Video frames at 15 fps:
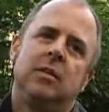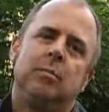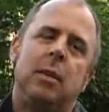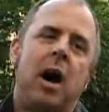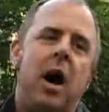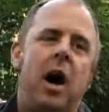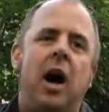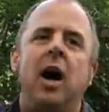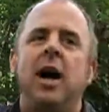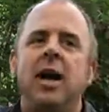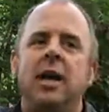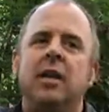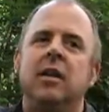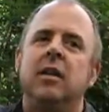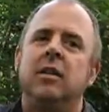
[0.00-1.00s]

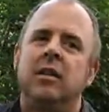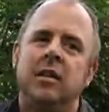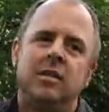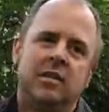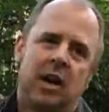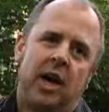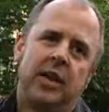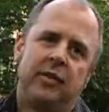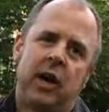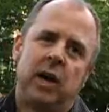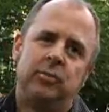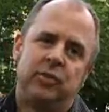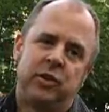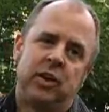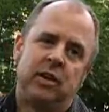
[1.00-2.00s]
behind these kind of
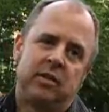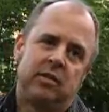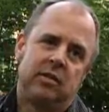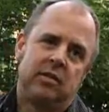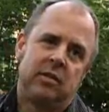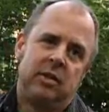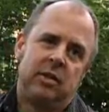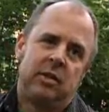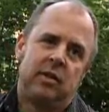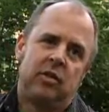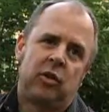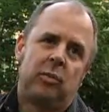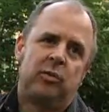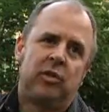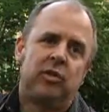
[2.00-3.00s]
objects in
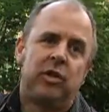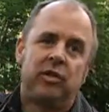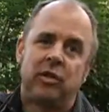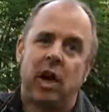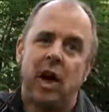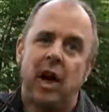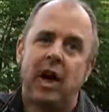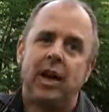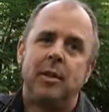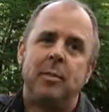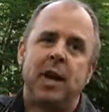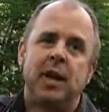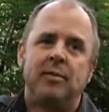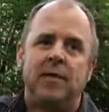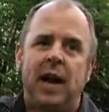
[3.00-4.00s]
terms of design and
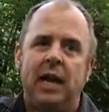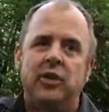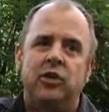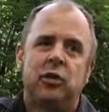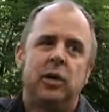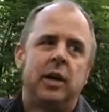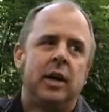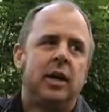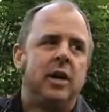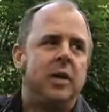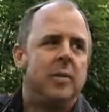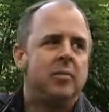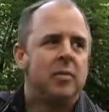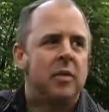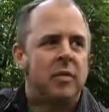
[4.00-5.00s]
manufacturing,
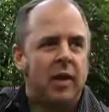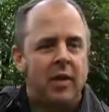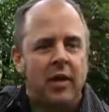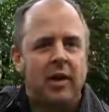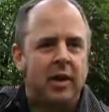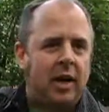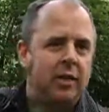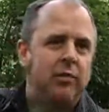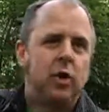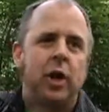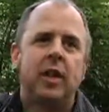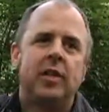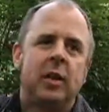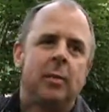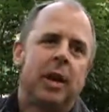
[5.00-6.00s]
then they kind of
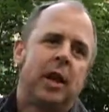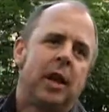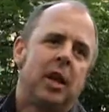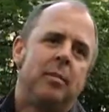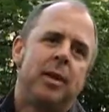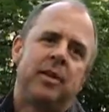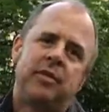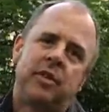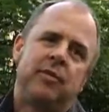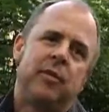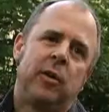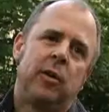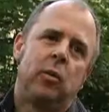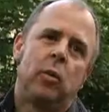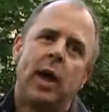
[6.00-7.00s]
look at them in a little bit
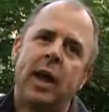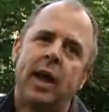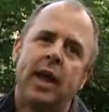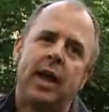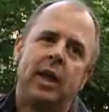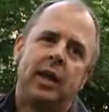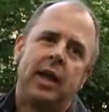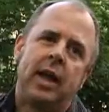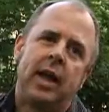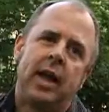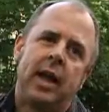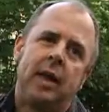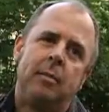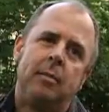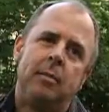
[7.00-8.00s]
different way
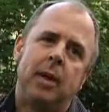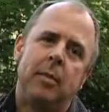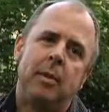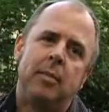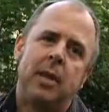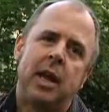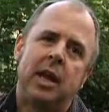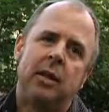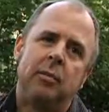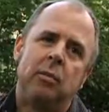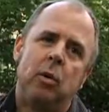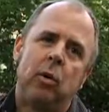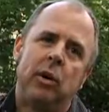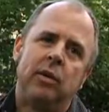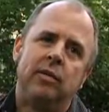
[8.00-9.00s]
and maybe make
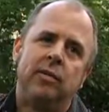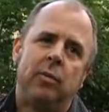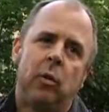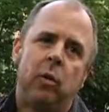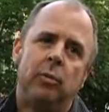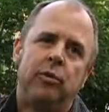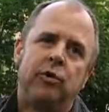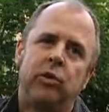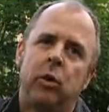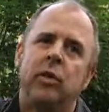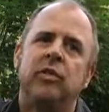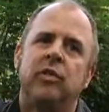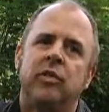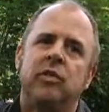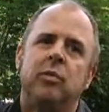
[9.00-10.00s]
more informed
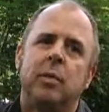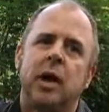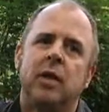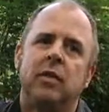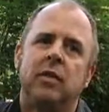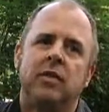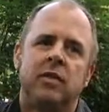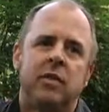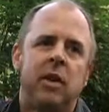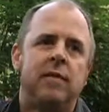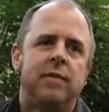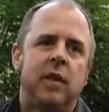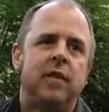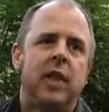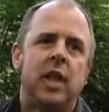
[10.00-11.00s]
choices about the
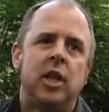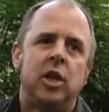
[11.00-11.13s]
stuff that they